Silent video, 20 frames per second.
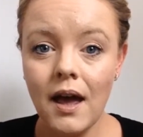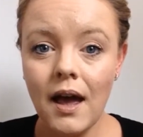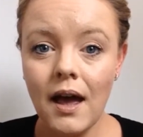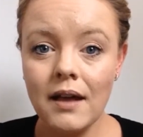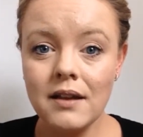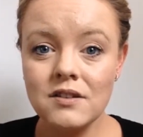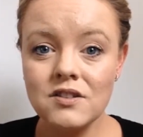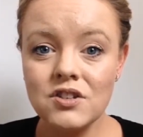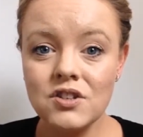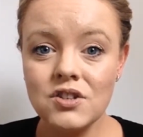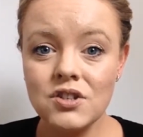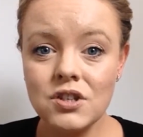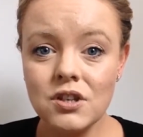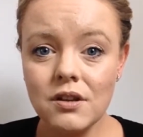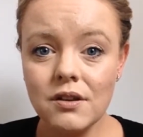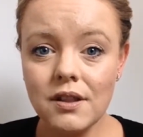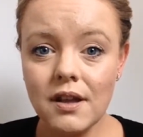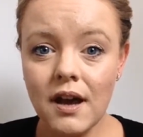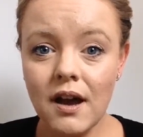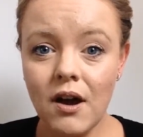And to
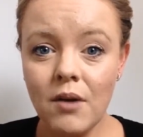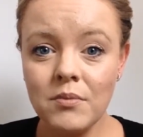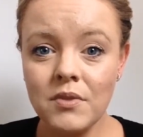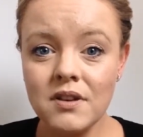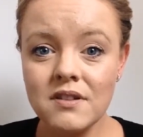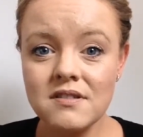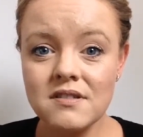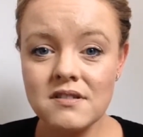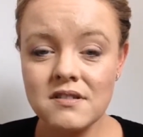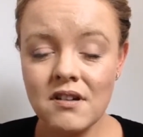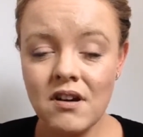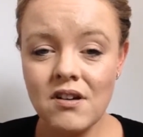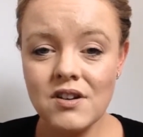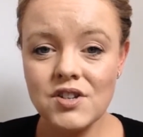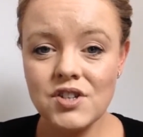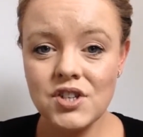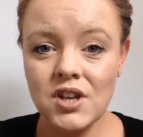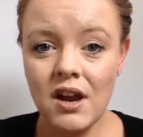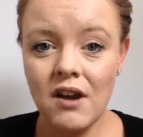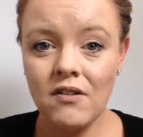do that, I'm going to start
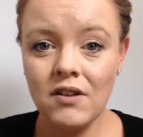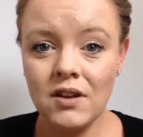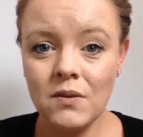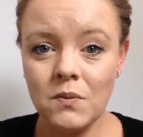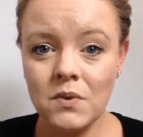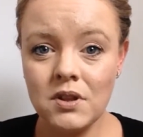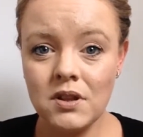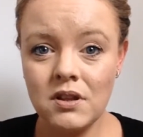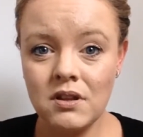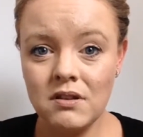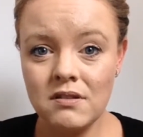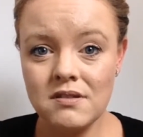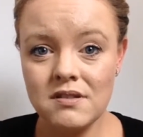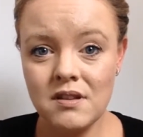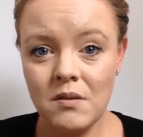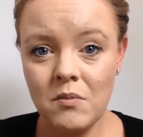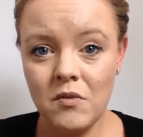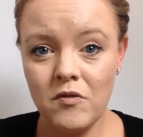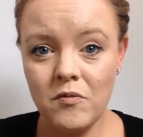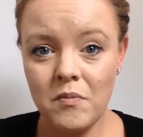sharing with you
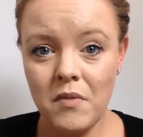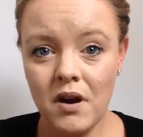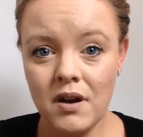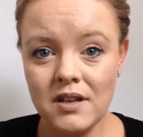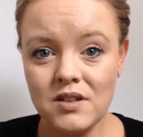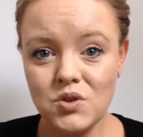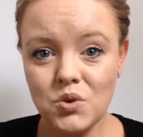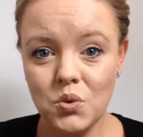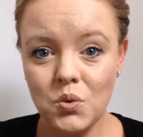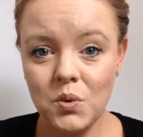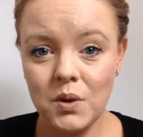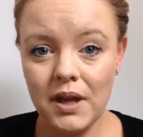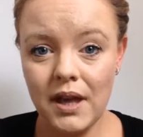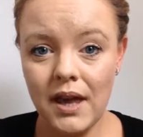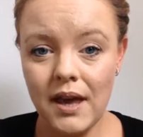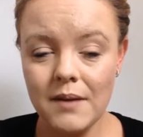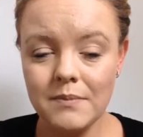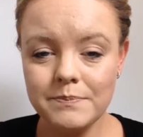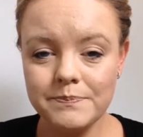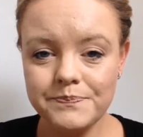some of my
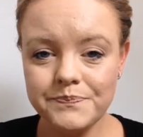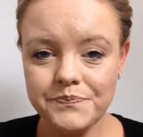toolkit